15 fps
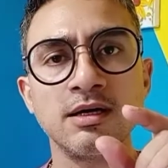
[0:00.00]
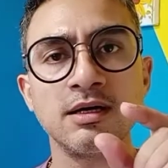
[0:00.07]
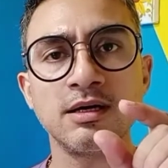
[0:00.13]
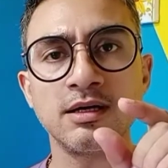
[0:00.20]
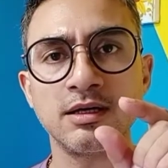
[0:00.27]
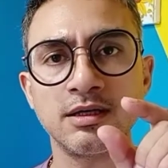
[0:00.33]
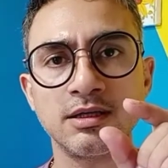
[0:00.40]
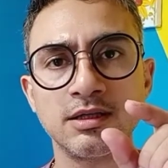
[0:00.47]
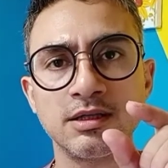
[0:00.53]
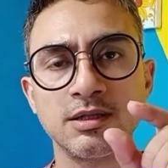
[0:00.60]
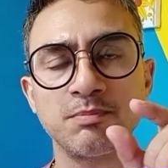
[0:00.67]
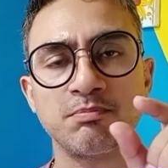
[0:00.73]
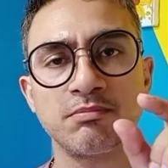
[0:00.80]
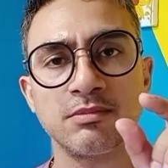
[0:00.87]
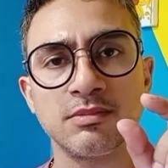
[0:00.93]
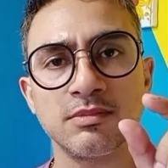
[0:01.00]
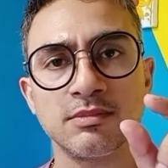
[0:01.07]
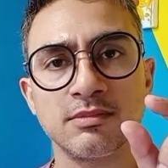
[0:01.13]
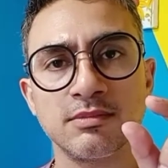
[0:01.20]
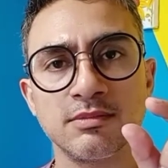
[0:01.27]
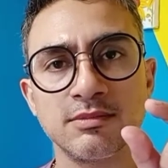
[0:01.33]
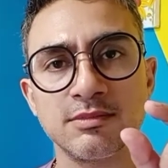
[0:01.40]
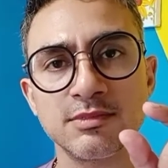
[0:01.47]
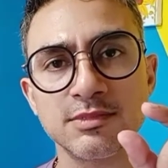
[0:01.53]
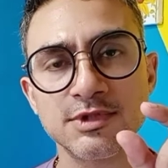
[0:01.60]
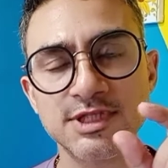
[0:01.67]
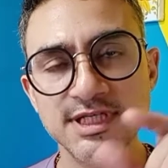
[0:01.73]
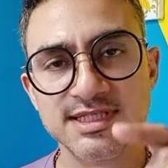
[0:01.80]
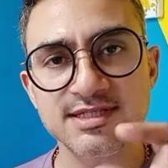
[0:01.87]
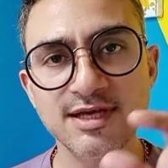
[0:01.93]
uh,
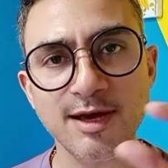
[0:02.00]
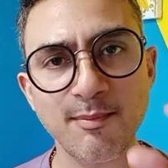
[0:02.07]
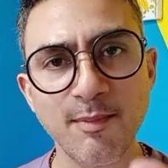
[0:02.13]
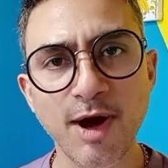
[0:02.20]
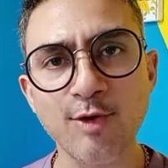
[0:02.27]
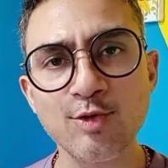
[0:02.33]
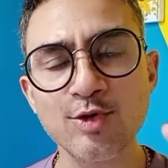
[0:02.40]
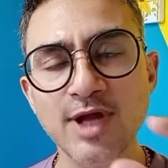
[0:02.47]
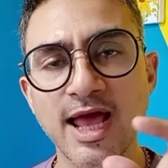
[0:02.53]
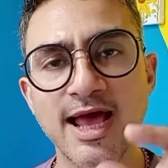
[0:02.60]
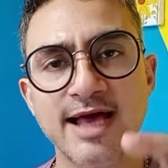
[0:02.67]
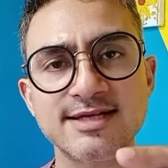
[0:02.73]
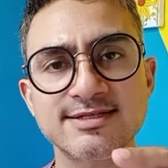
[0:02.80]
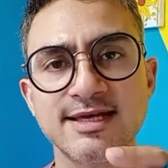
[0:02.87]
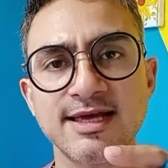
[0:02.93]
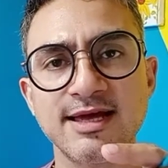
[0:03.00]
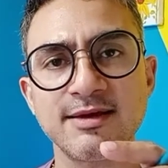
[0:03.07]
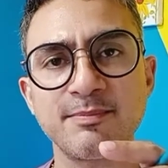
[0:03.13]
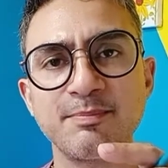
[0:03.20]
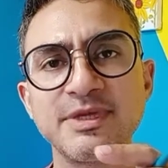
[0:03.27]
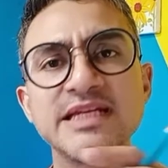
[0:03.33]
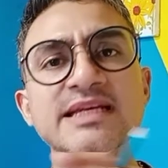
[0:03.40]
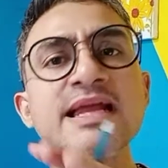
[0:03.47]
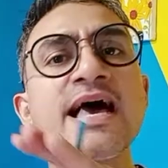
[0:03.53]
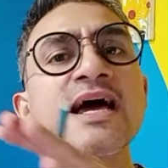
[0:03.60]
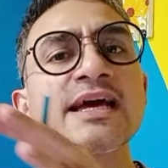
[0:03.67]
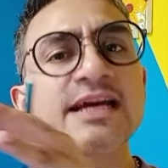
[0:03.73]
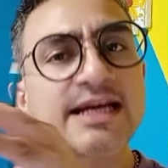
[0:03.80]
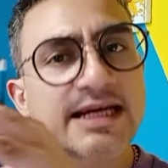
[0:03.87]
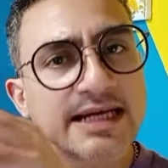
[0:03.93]
this amount has been
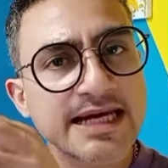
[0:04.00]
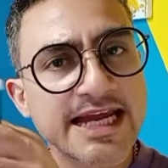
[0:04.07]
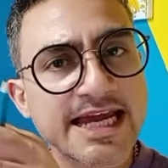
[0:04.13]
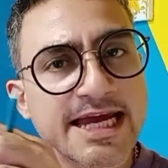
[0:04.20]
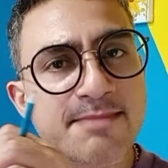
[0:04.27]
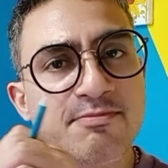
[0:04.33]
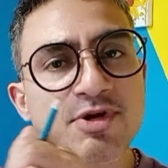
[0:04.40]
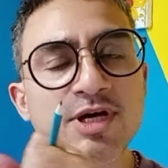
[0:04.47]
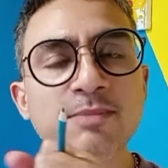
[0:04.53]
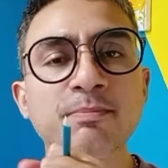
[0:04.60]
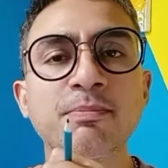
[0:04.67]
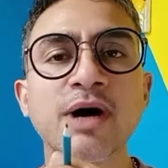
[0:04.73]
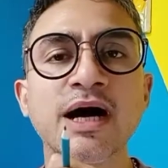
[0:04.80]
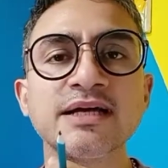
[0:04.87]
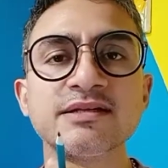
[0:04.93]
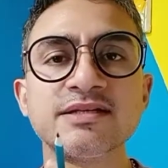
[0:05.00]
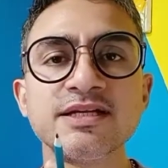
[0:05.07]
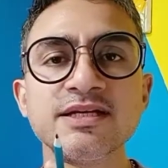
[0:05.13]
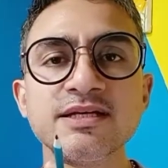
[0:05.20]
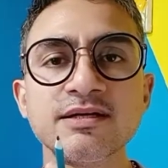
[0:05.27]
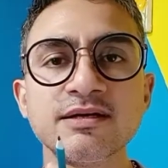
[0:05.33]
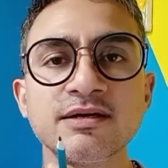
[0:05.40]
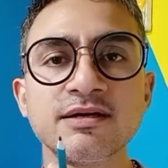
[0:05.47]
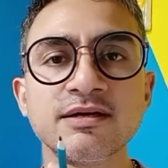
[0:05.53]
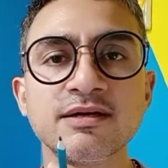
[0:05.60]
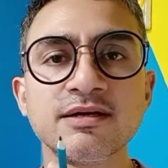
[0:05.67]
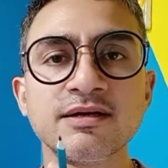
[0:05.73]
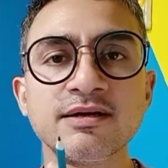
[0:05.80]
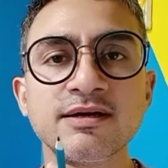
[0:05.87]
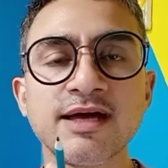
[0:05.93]
claimed by the,
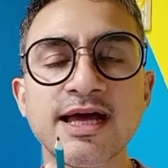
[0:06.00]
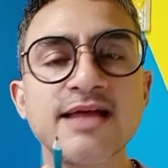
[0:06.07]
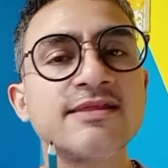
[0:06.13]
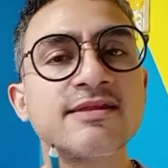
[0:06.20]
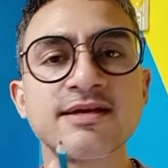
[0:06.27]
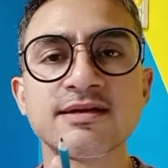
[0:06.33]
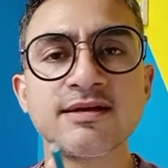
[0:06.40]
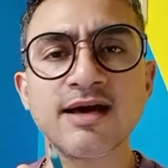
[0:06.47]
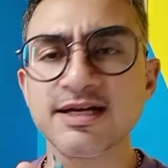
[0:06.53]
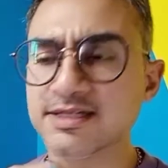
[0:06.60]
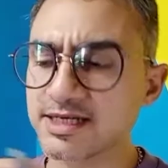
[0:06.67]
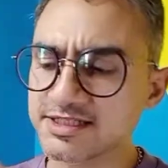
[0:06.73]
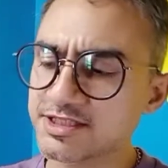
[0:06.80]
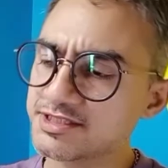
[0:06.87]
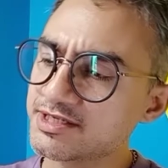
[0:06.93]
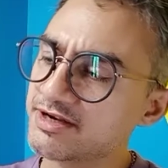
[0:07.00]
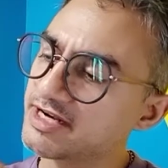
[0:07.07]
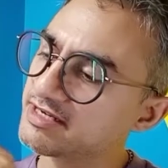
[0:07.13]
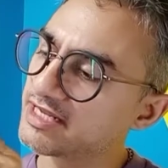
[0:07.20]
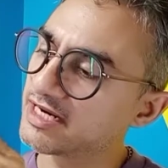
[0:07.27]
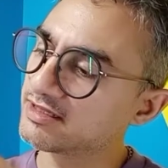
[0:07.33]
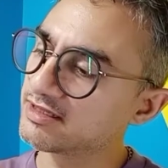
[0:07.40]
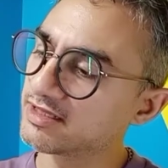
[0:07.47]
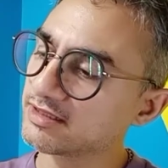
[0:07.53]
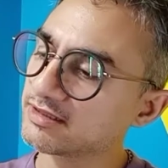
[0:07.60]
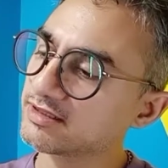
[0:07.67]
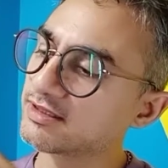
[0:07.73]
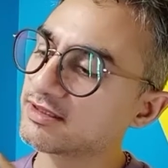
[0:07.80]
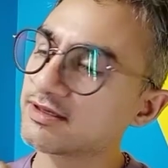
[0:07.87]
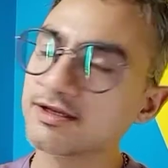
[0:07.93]
and then I, I just read that thing
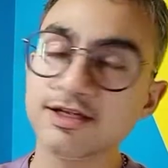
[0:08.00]
there.